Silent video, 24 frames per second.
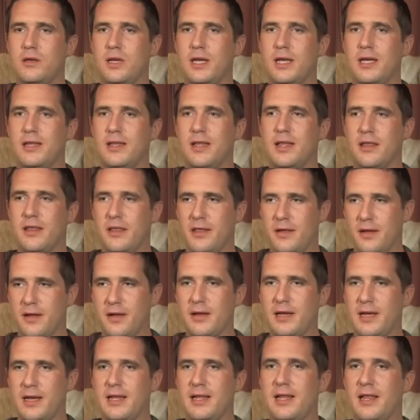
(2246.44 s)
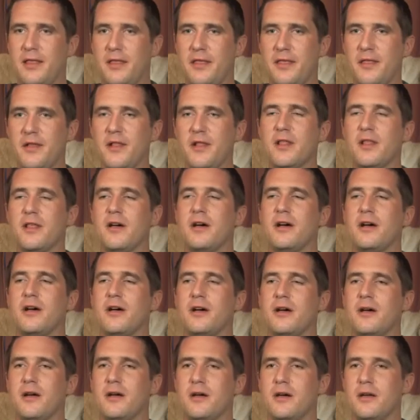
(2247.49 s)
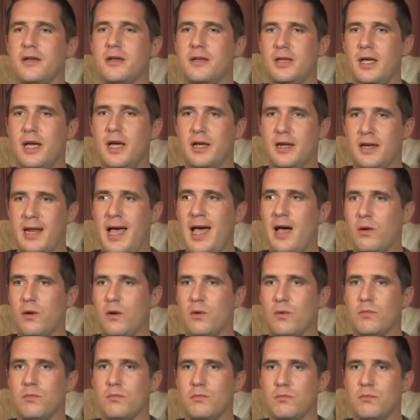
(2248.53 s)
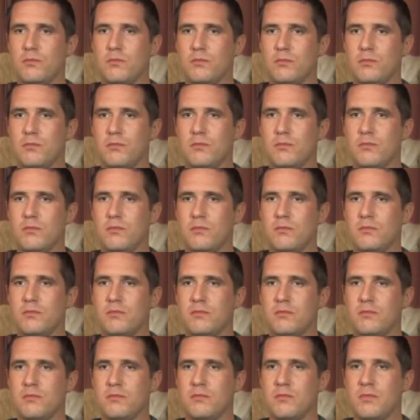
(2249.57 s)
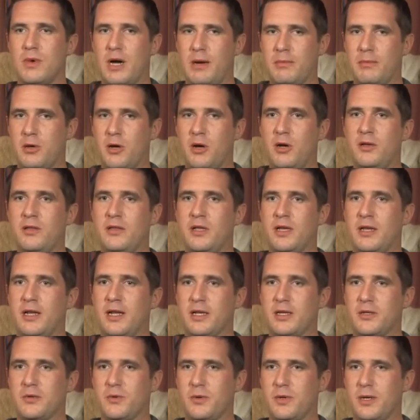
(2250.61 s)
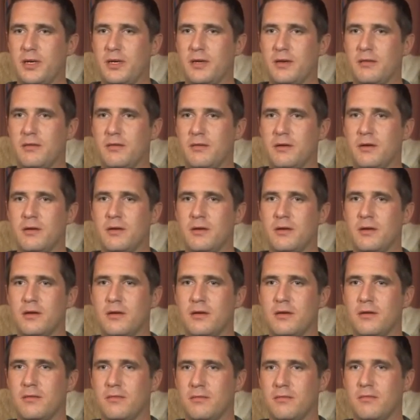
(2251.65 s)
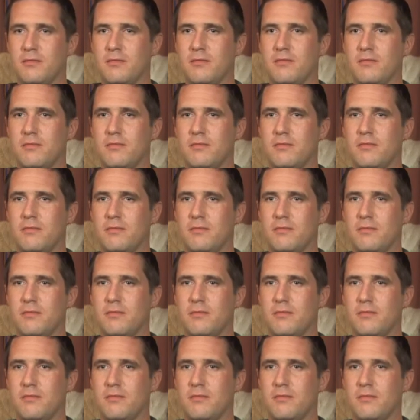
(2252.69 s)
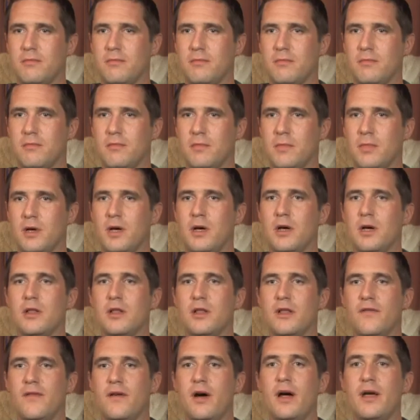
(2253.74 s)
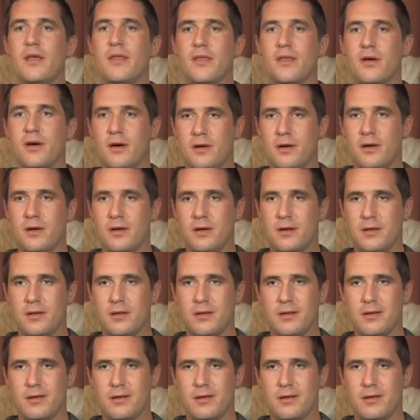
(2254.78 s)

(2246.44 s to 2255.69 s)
He let the, he let the, to this day. Yeah, now. I'm going there next week. And thus the monster Loch Ness monster. Leviathan.